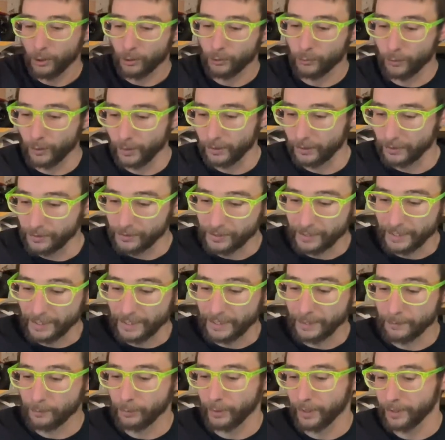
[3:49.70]
crawlers
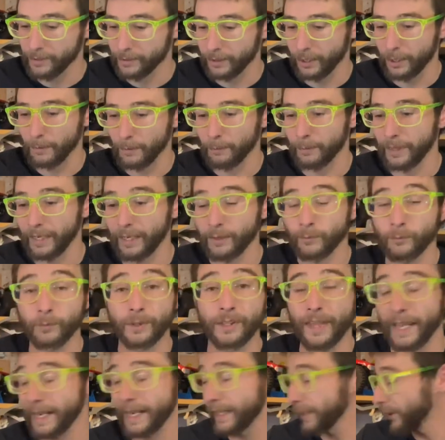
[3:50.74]
in Predator compound
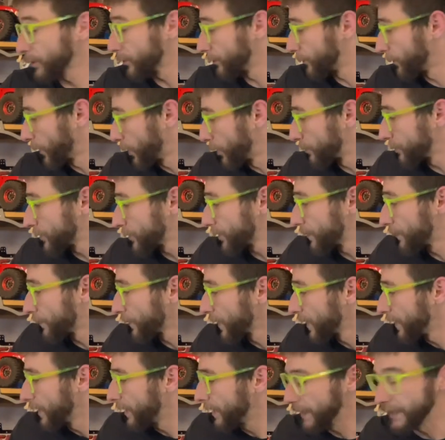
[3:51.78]
with Halo foams.
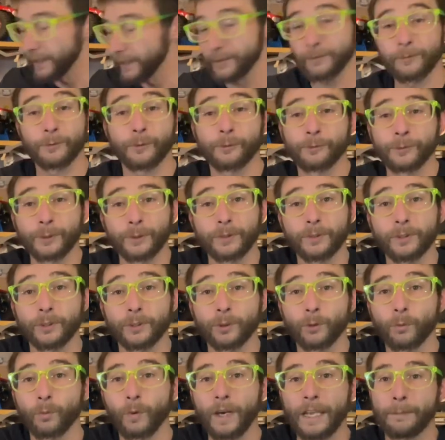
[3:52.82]
If we're feeling a
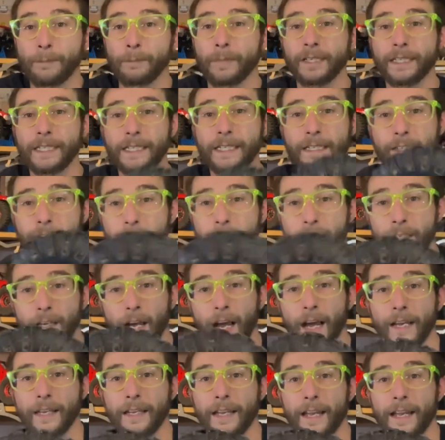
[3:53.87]
little wet and muddy,
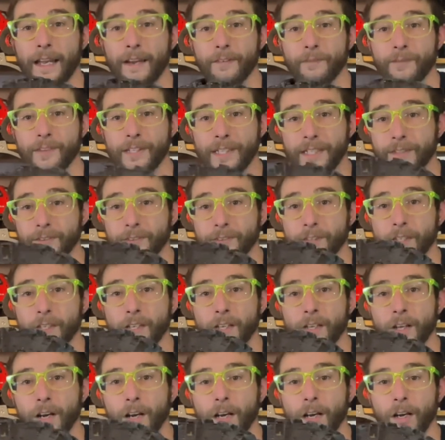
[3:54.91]
I have these
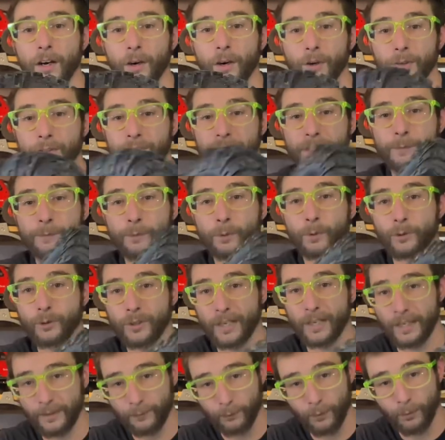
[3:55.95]
RC 4-wheel
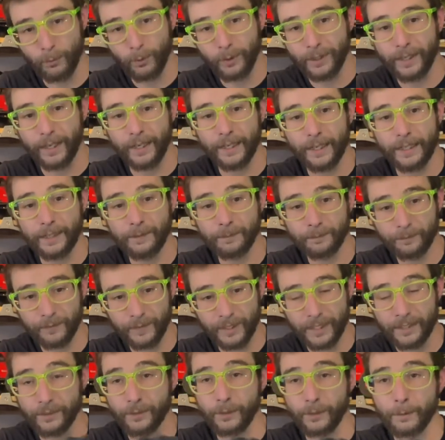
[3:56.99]
drive 1.9.
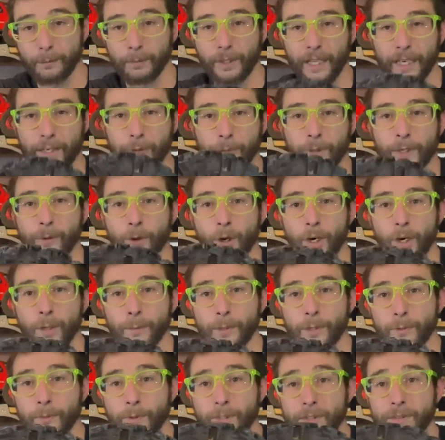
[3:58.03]
These are the Black Rhino
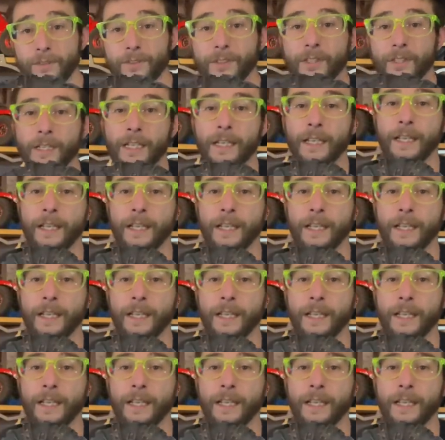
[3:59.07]
Armory wheels